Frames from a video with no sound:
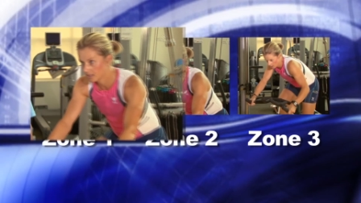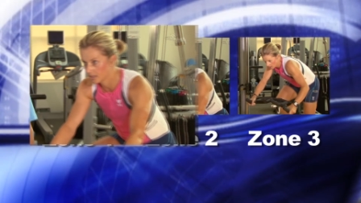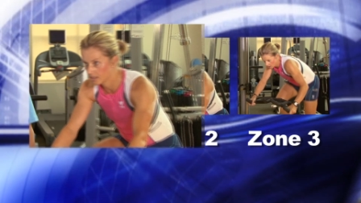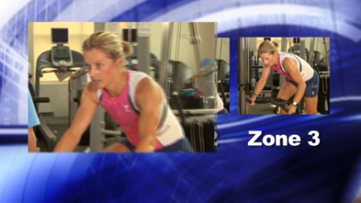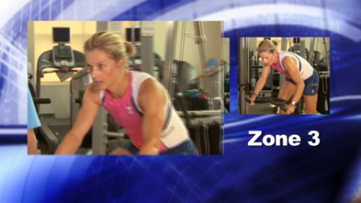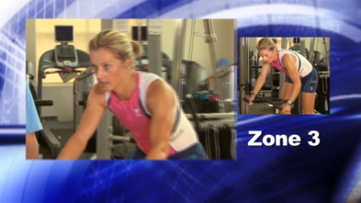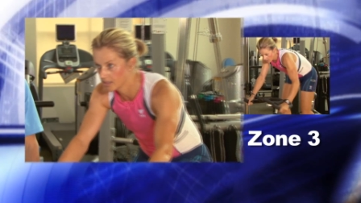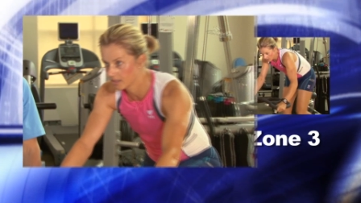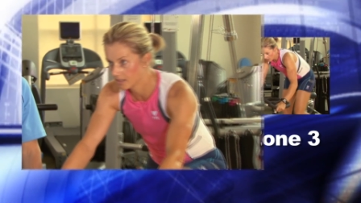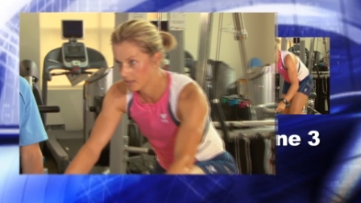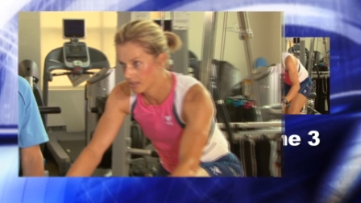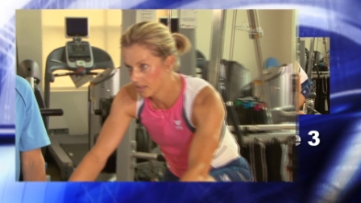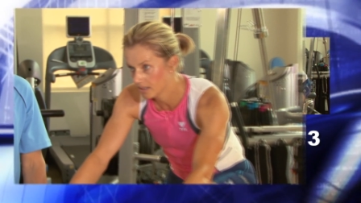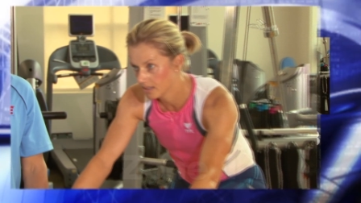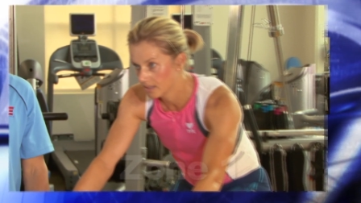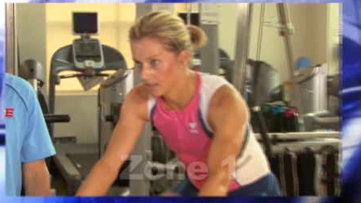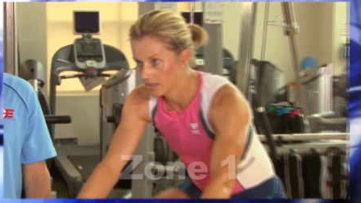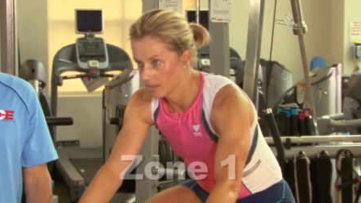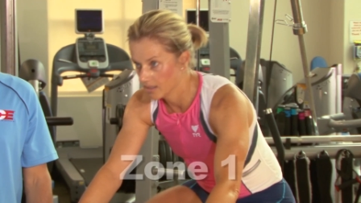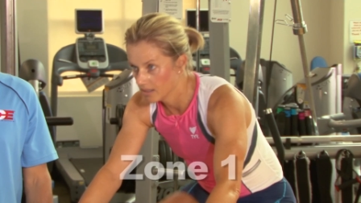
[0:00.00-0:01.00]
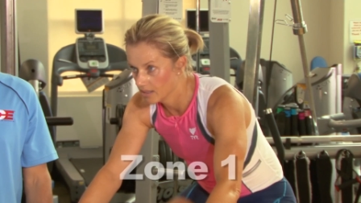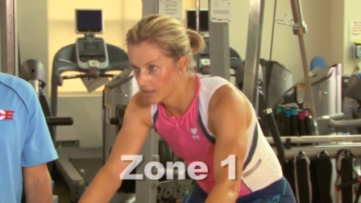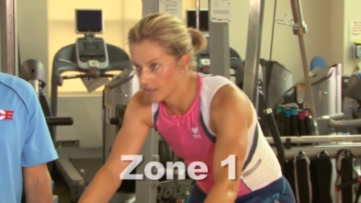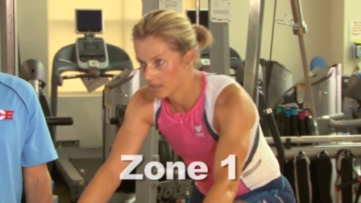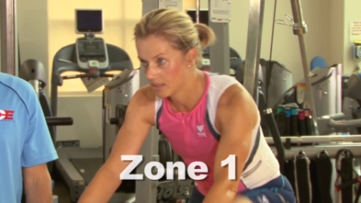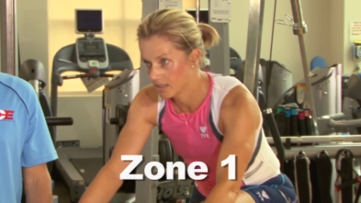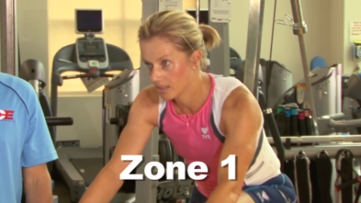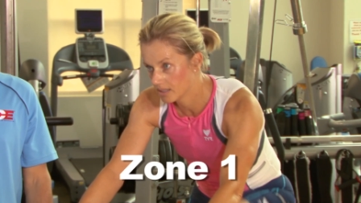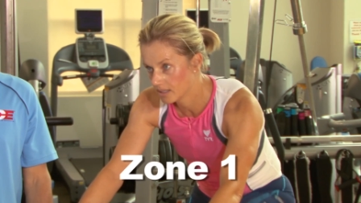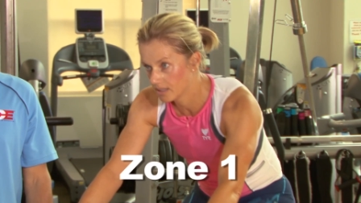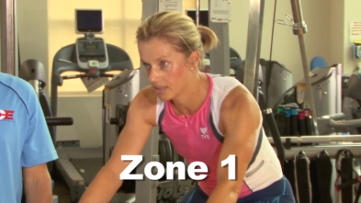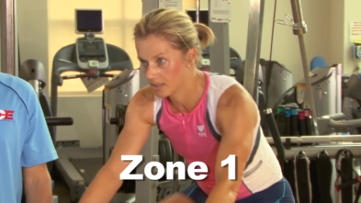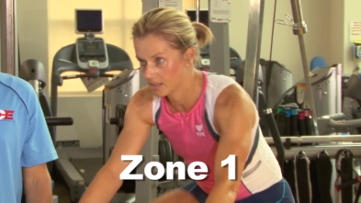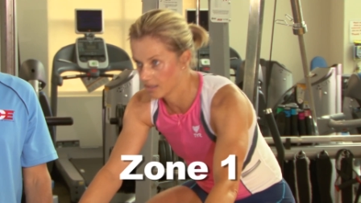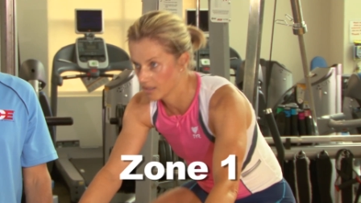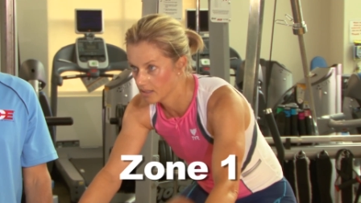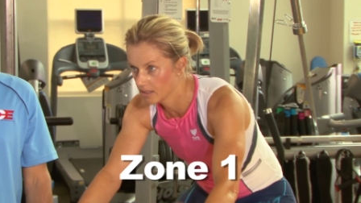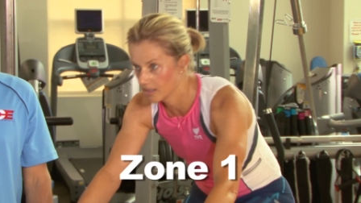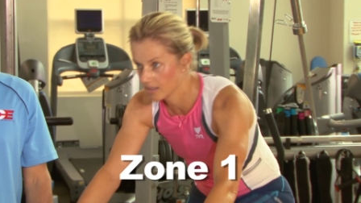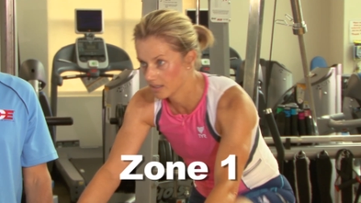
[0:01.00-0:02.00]
In zone one, talking was
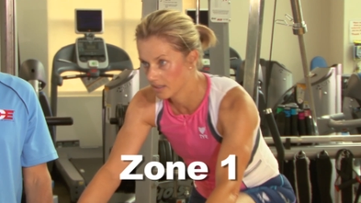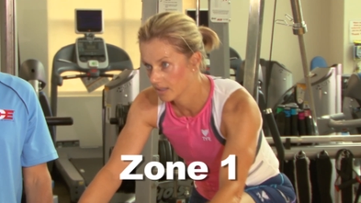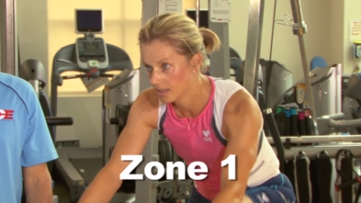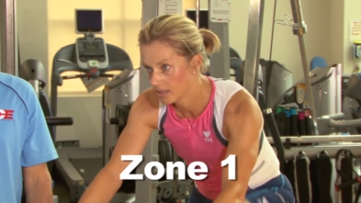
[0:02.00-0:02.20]
comfortable.